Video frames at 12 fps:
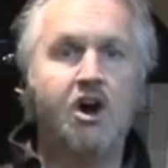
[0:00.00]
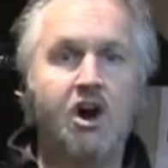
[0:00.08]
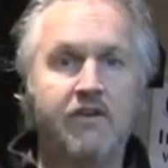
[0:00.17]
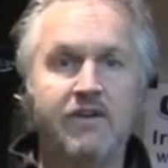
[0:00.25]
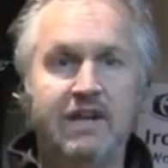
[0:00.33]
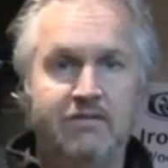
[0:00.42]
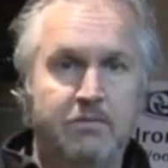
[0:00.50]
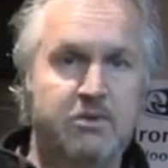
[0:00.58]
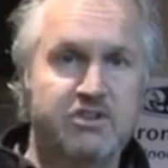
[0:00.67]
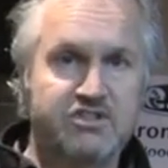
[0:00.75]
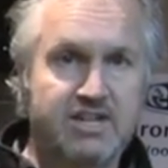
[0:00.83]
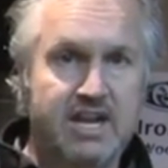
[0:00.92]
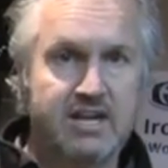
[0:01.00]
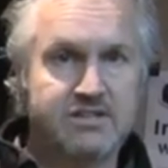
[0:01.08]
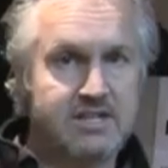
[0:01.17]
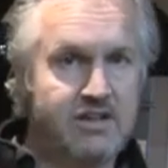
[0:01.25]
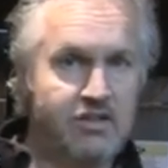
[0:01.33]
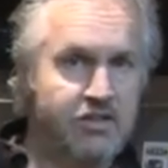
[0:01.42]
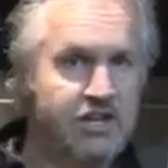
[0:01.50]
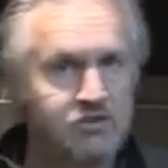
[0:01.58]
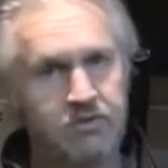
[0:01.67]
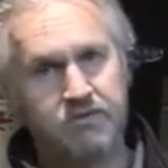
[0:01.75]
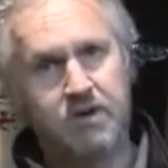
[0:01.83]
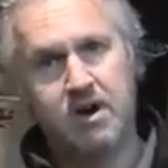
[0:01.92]
off every bit of stainless. And the
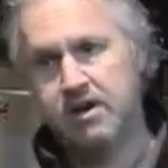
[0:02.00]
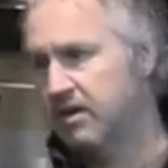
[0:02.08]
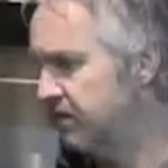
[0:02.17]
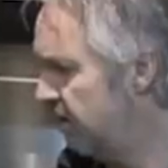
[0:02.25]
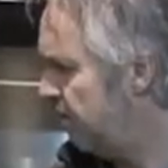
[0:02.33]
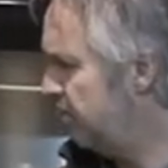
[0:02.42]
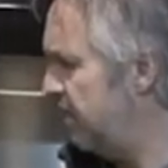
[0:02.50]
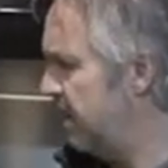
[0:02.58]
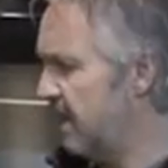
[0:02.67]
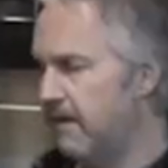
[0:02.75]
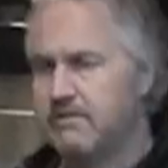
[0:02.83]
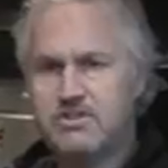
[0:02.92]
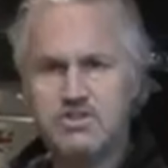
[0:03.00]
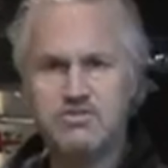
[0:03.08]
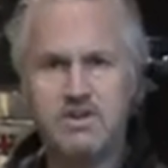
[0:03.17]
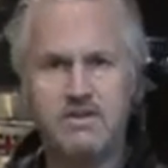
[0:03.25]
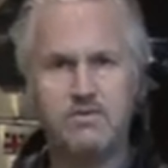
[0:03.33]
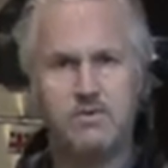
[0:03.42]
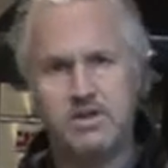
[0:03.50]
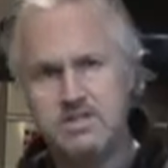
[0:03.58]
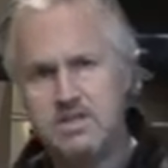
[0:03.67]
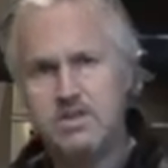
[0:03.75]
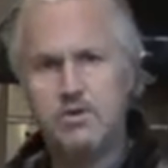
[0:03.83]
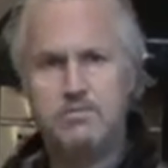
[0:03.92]
things we find, the hot plate covers are straightforward,
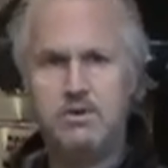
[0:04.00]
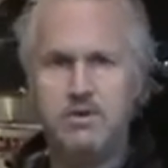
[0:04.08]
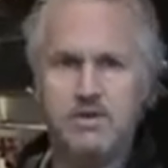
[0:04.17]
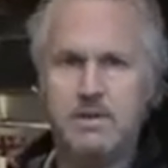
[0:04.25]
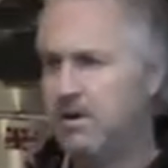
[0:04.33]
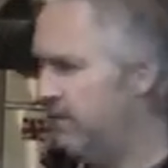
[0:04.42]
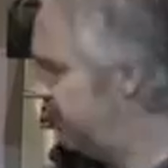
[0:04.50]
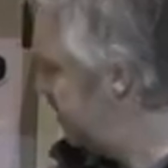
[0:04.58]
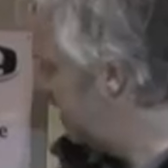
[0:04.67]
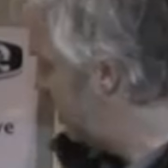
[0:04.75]
easy, you'll peel them off.